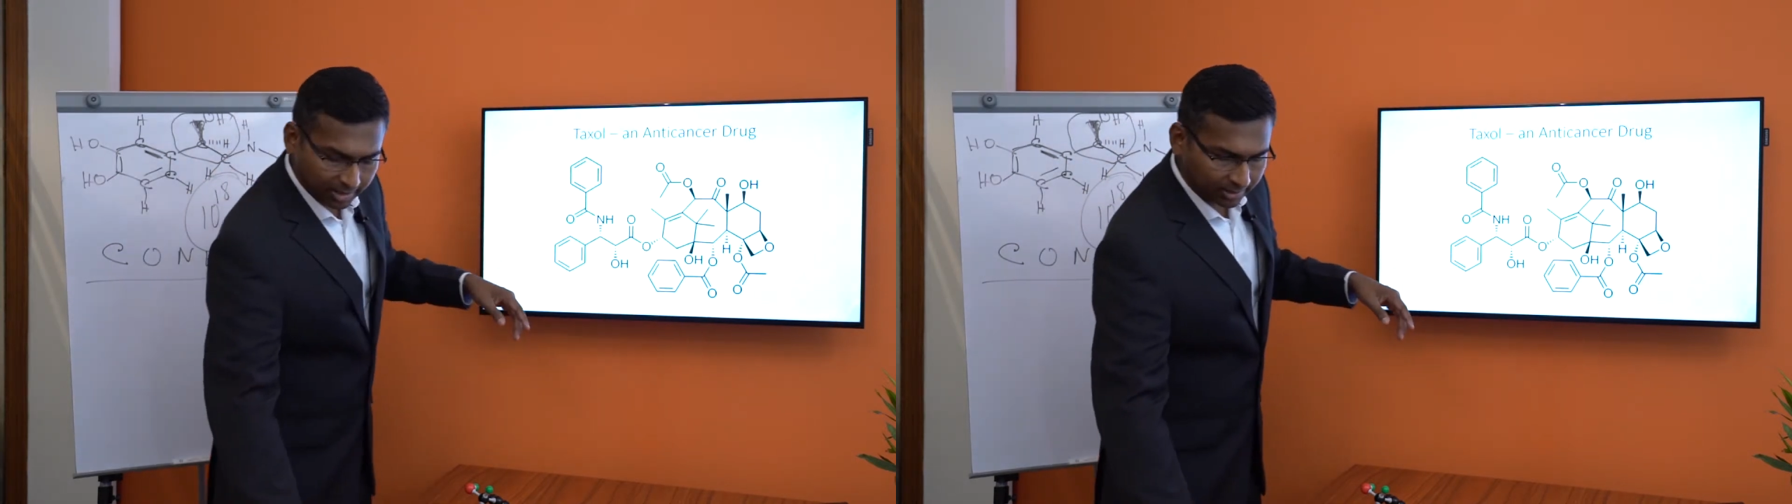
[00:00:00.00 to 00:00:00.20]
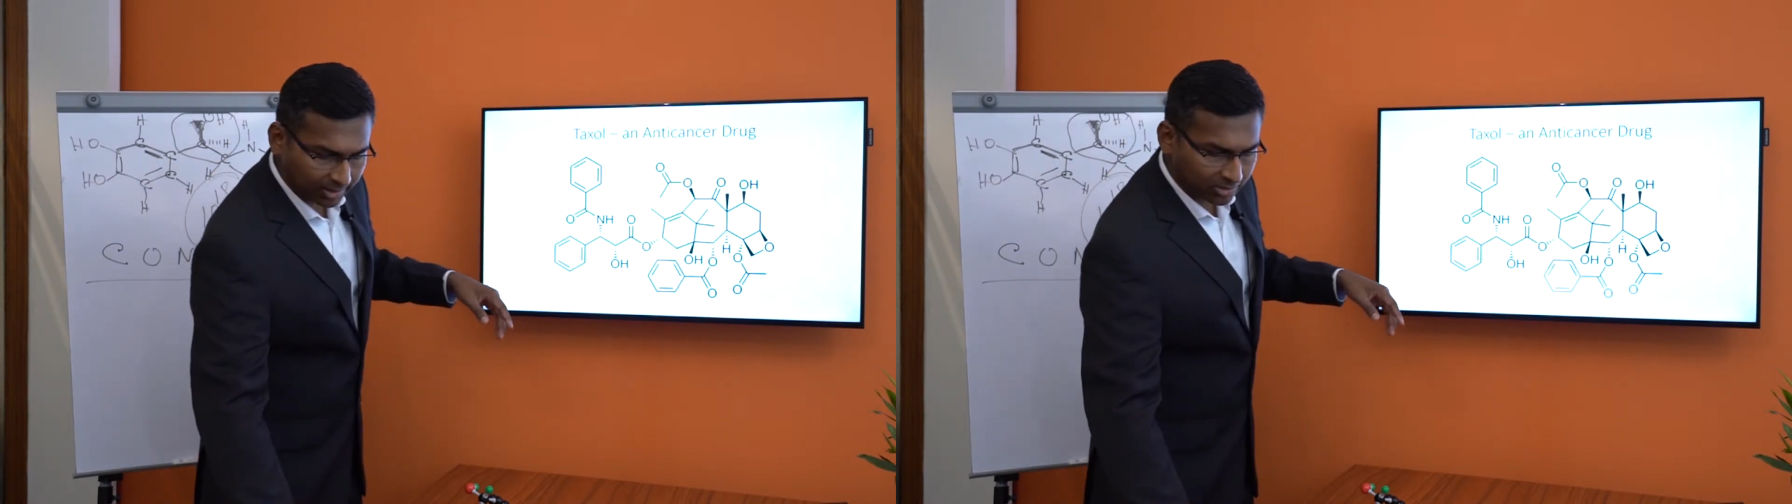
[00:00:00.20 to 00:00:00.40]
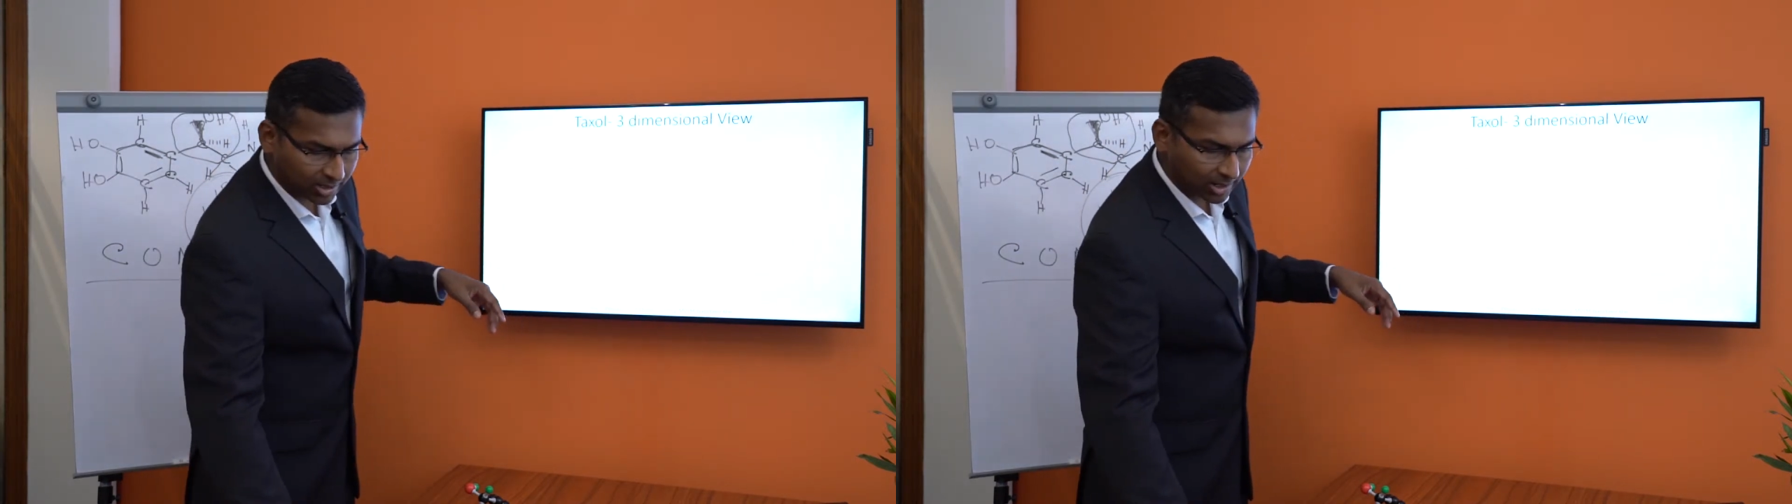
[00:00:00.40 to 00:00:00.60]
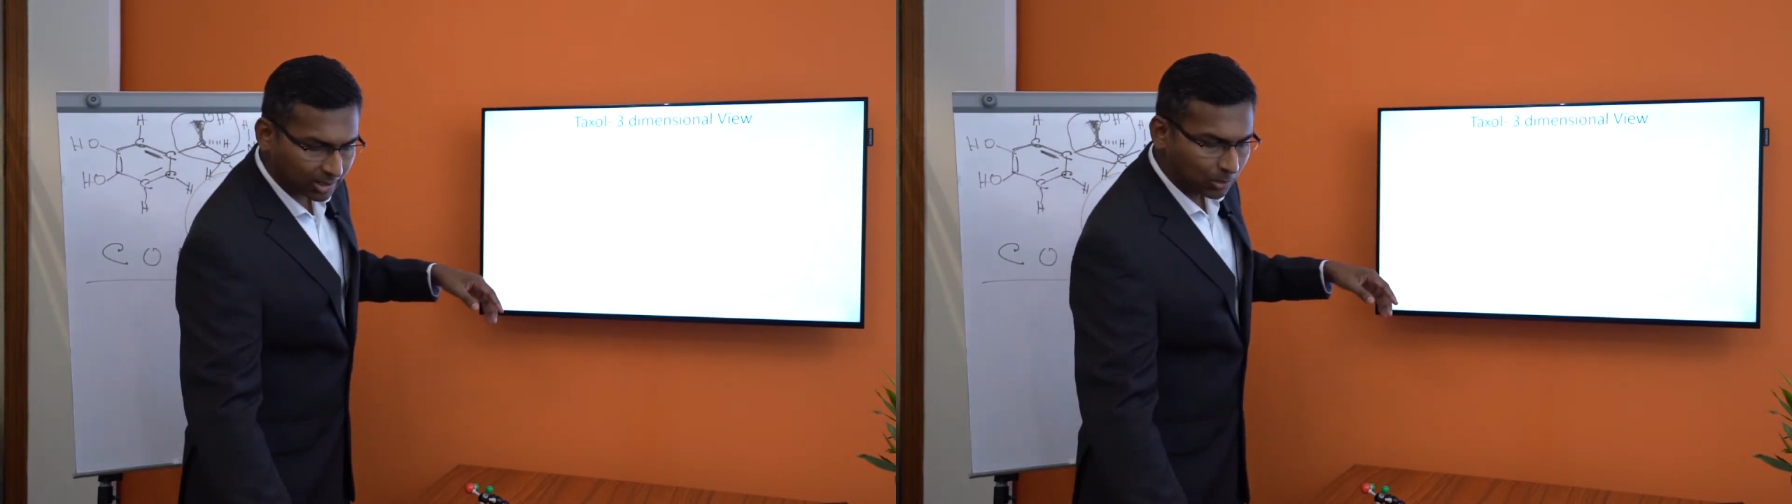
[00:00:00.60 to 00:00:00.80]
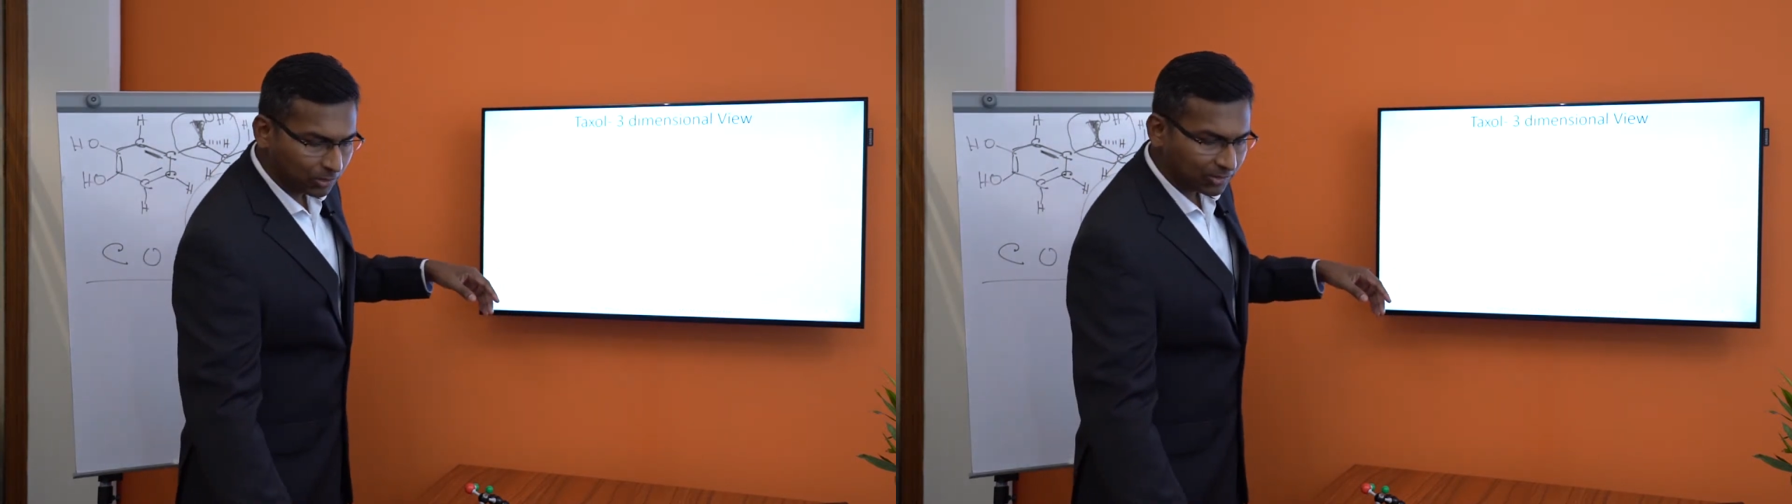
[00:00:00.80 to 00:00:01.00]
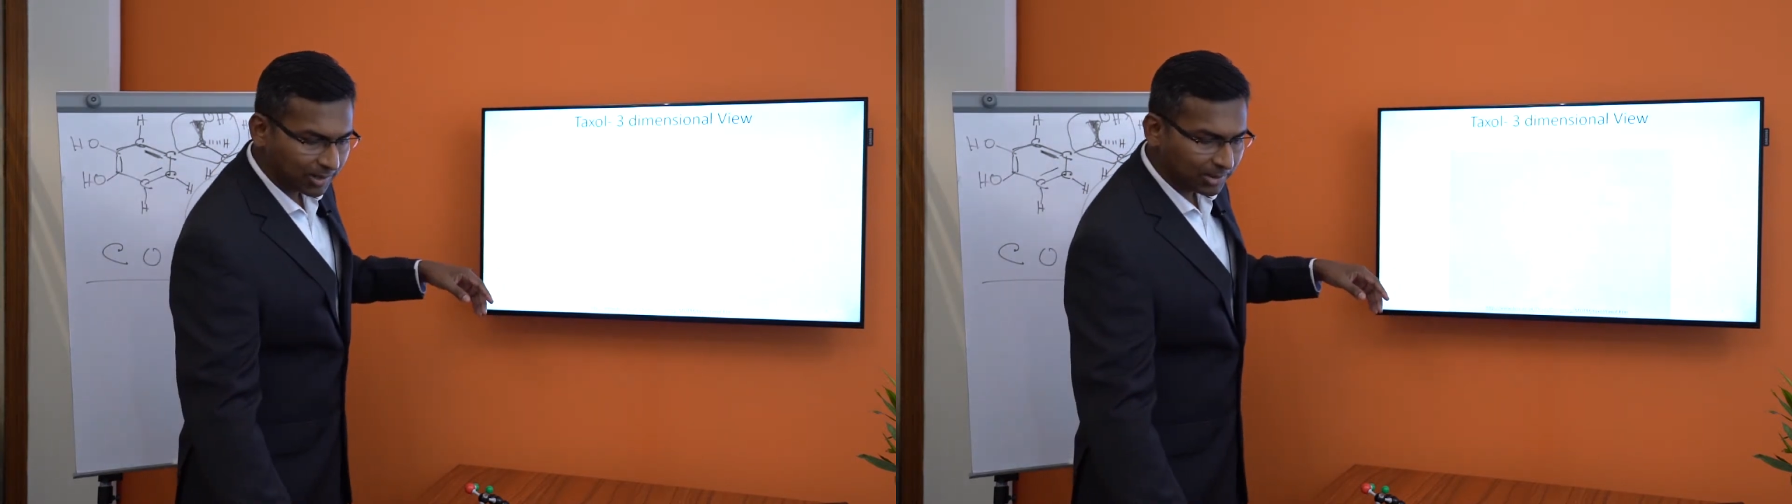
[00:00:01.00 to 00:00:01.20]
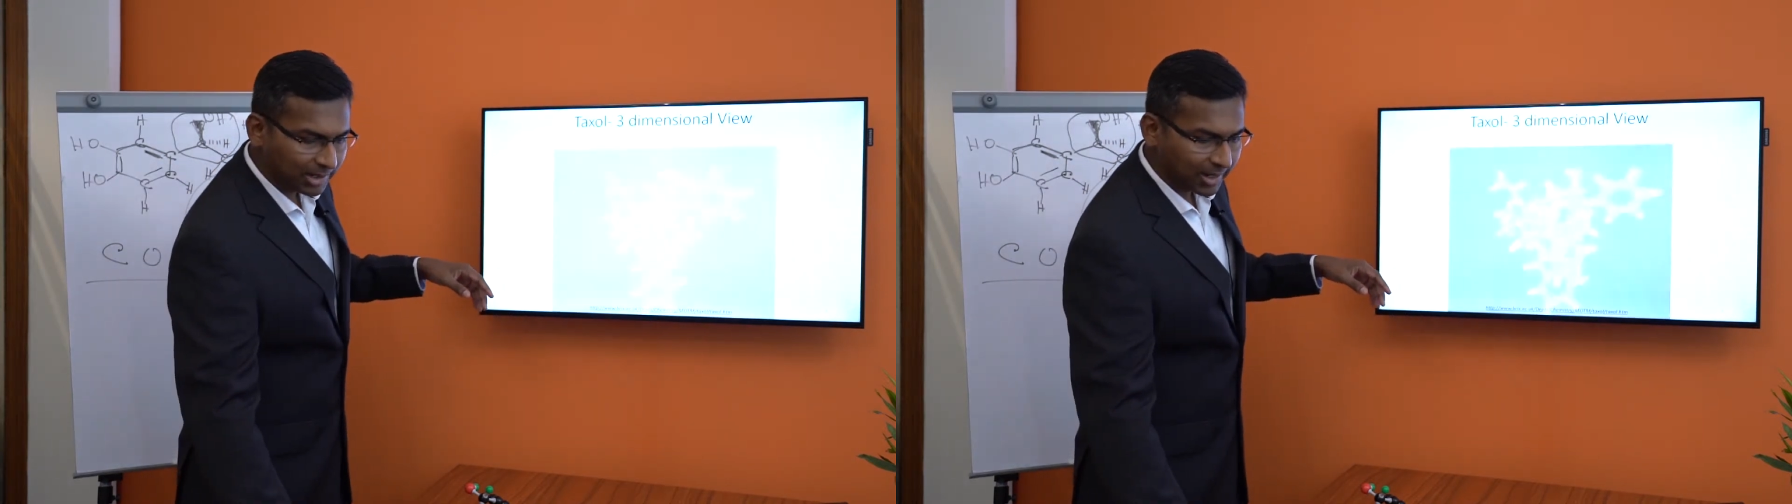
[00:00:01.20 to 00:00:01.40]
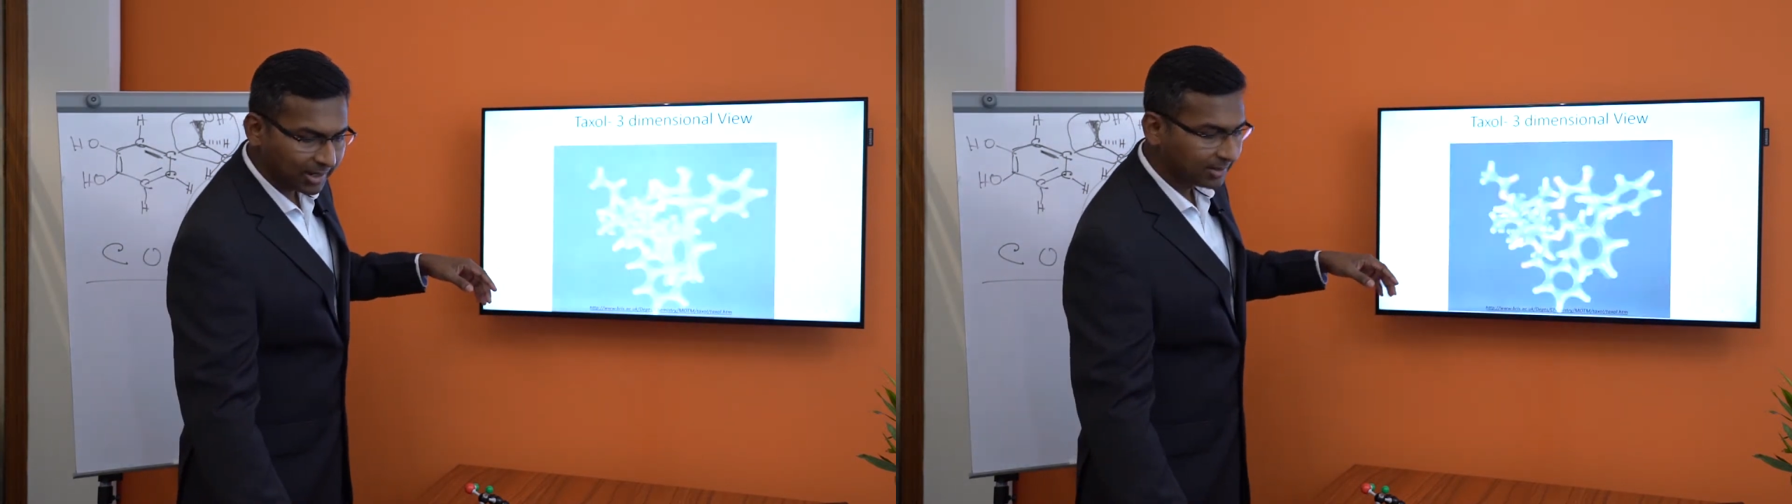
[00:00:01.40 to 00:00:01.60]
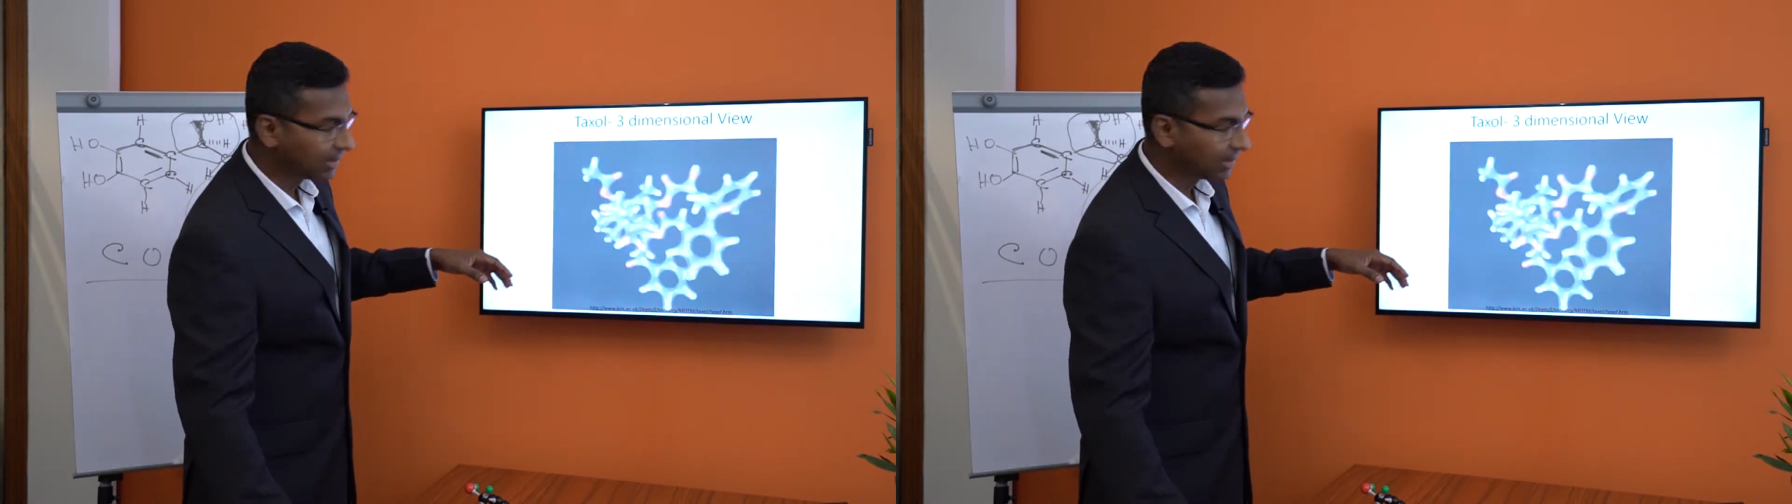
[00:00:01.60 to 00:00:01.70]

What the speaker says: The drug looks something like